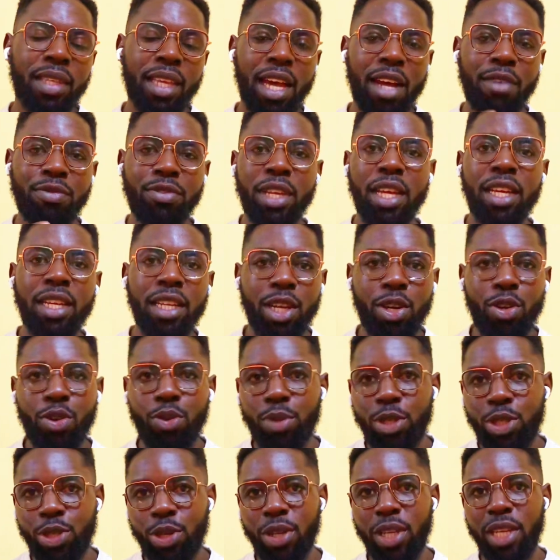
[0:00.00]
after now, we'll
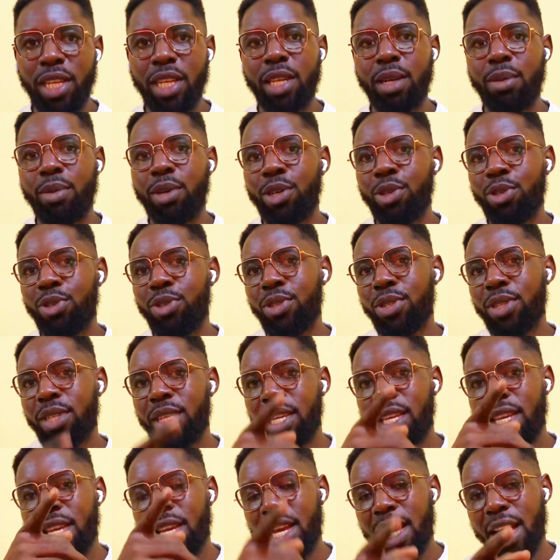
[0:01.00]
be talking about
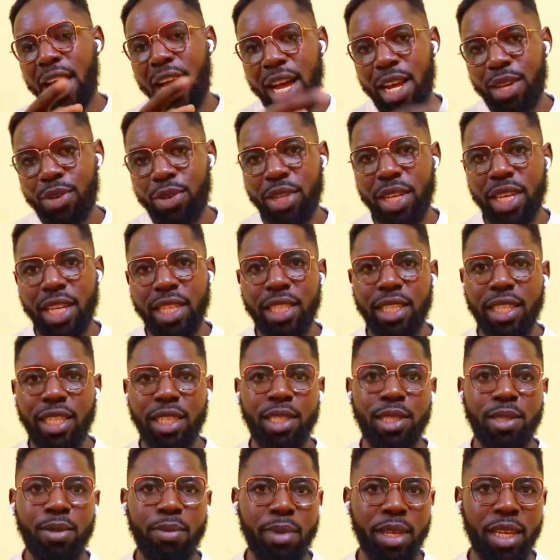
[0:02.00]
another
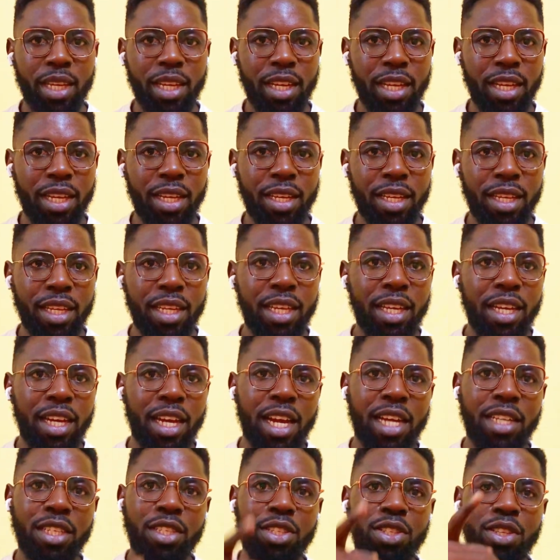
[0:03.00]
skits maker,
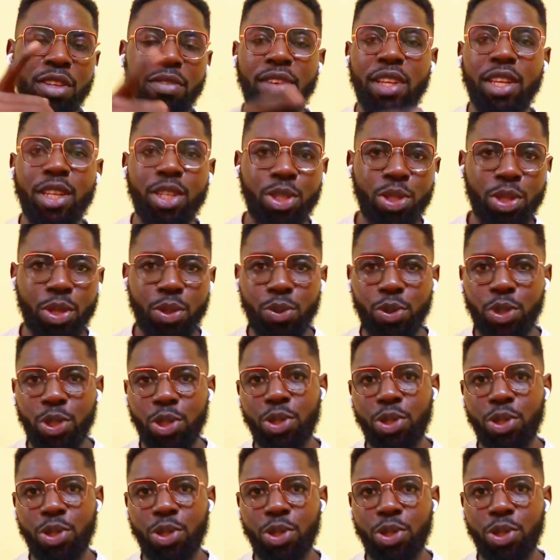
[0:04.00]
and this revelation will